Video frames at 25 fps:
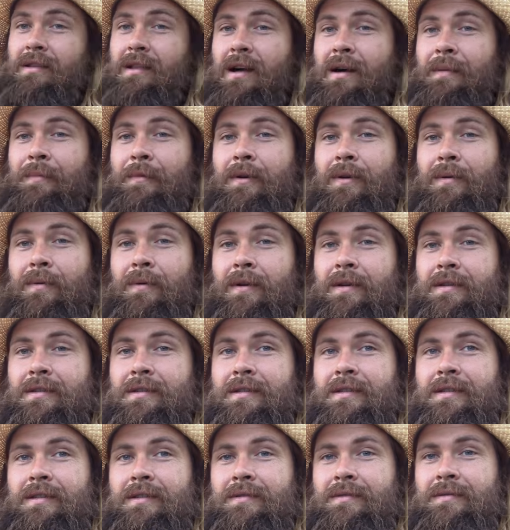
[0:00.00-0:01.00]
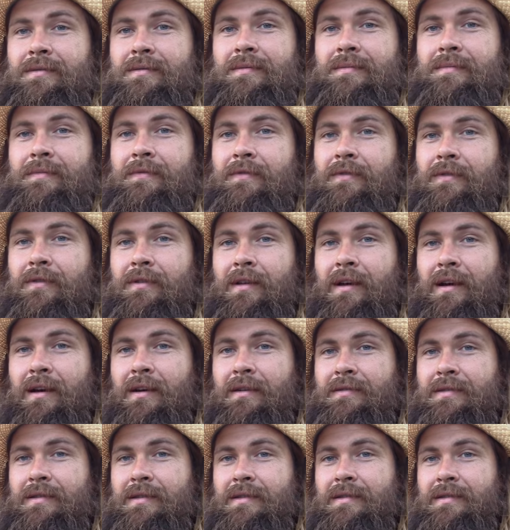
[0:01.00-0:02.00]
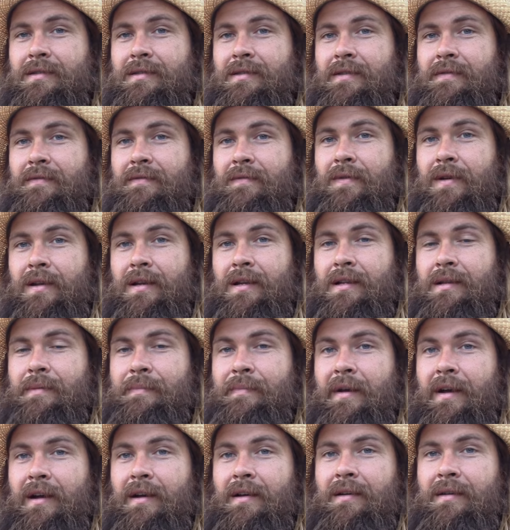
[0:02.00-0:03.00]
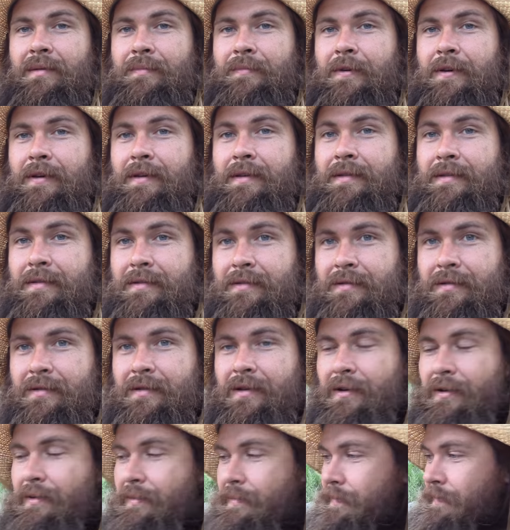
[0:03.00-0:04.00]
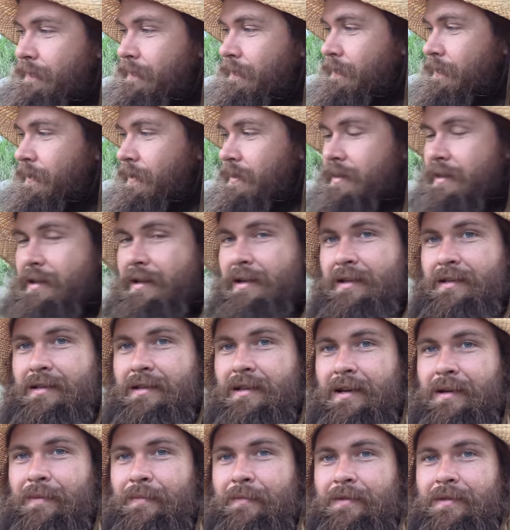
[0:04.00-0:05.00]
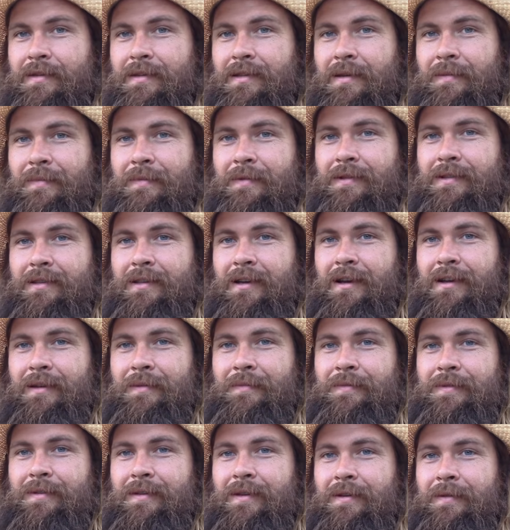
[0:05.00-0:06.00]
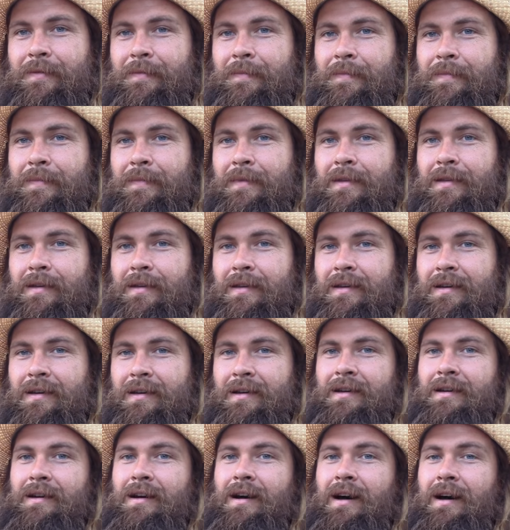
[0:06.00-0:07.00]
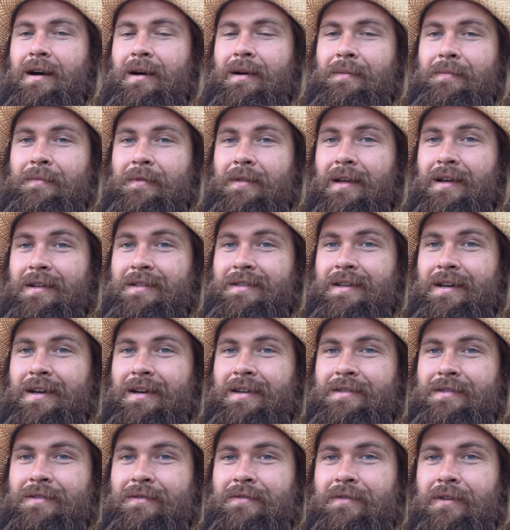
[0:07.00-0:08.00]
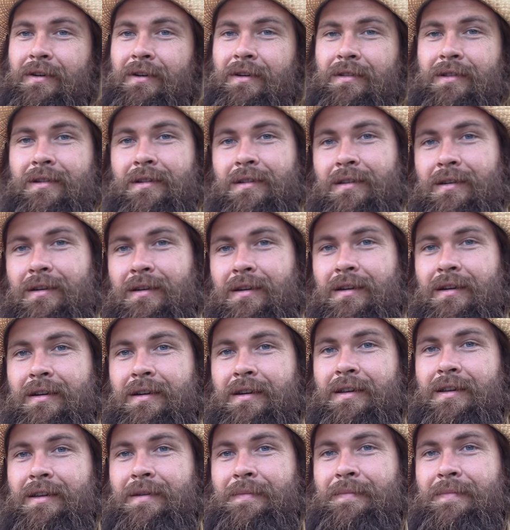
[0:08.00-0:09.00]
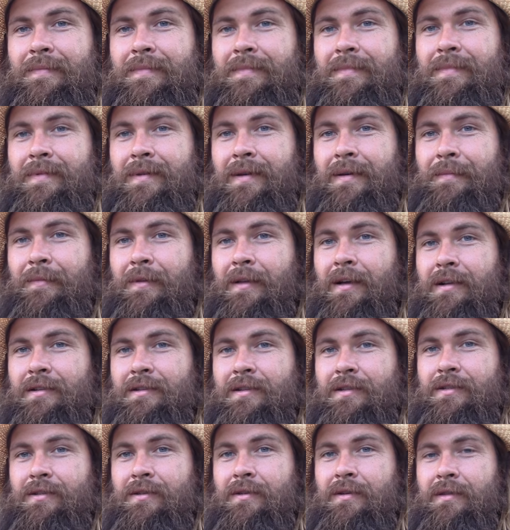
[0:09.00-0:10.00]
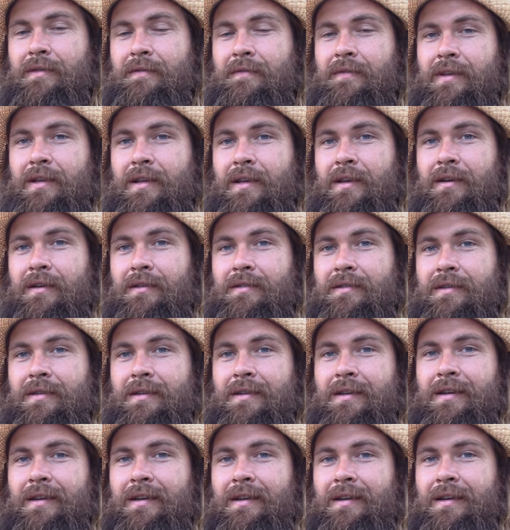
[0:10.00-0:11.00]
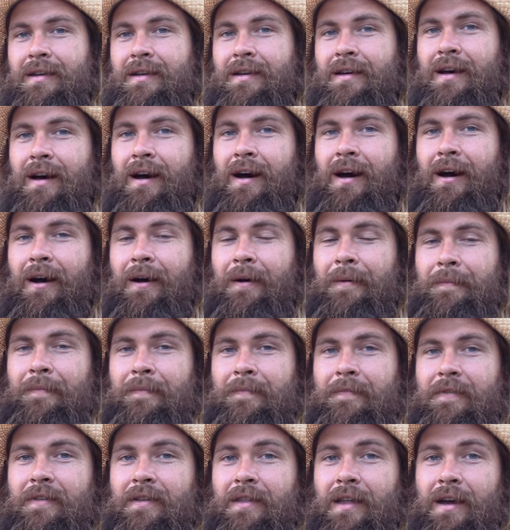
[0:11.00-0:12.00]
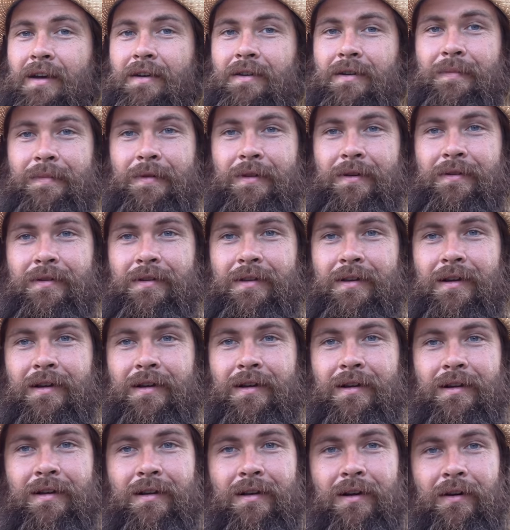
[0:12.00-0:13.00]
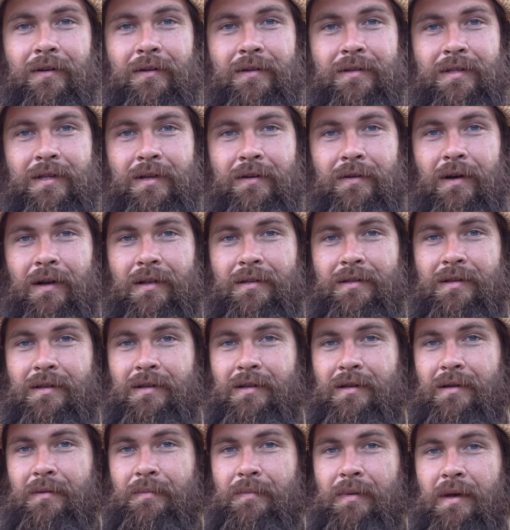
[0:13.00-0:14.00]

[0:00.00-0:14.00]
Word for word: a lot more work to do before the house is even ready to bury, but you know, one day at a time, one step at a time. So I'm glad you guys are following along, and I'm glad you're enjoying the videos. If you like what I'm doing here, always go out to